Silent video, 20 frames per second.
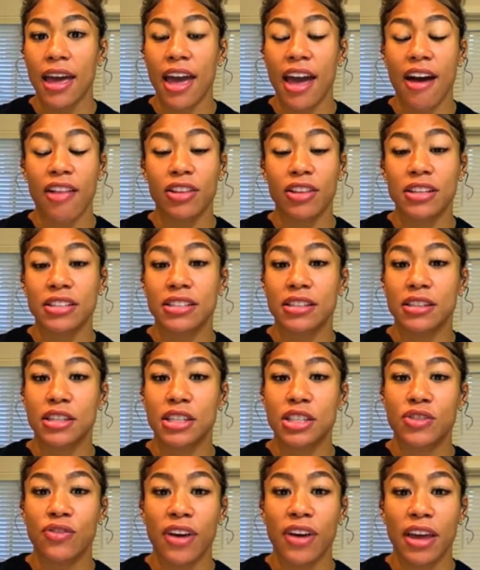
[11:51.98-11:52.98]
Listen,
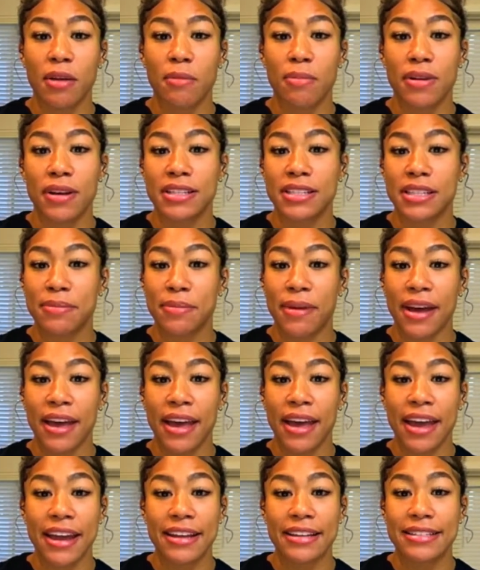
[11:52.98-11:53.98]
this fight plays in my
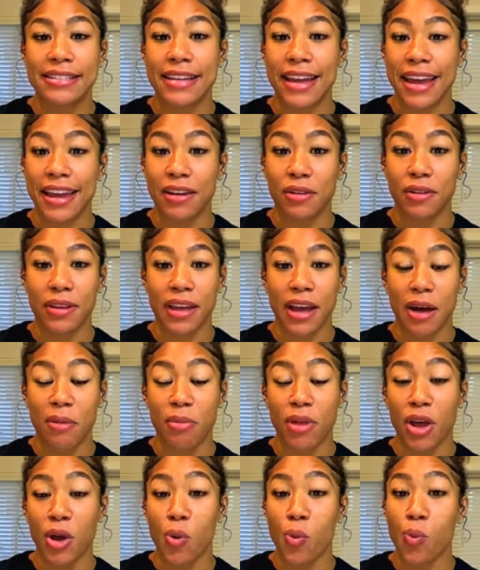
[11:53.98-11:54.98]
head daily. I'm
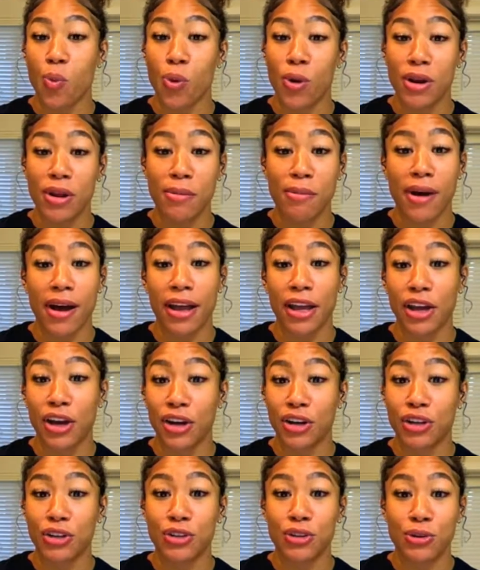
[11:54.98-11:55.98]
like, what am I
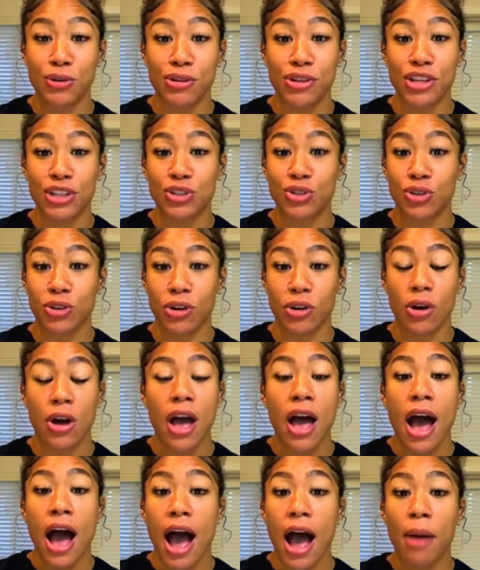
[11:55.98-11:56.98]
gonna do to this girl?
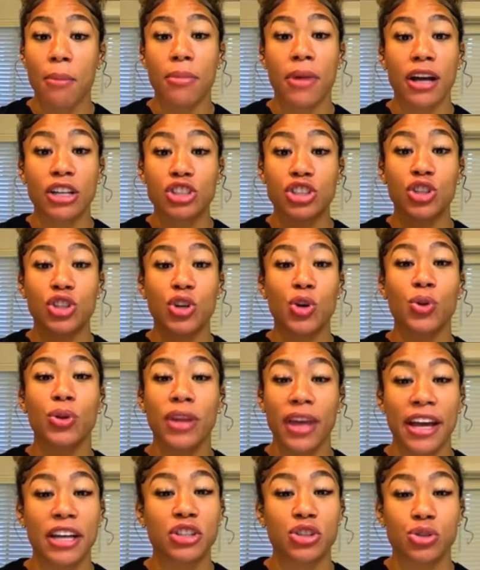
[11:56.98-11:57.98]
She only
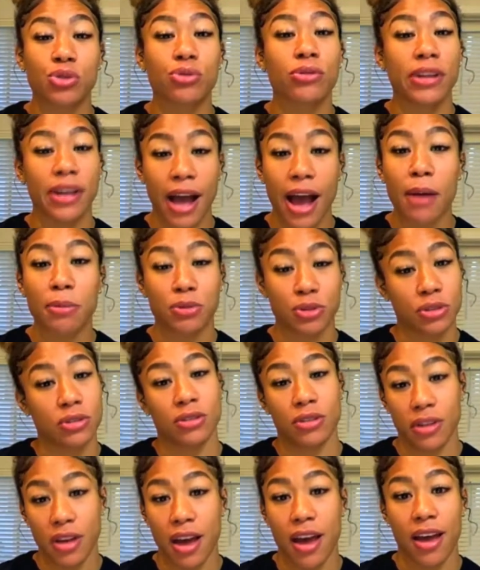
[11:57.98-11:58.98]
has 3 options, you
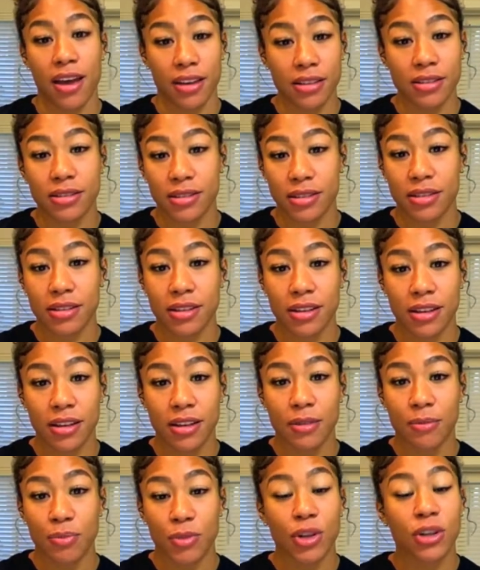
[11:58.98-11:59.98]
guys. Mm-hmm.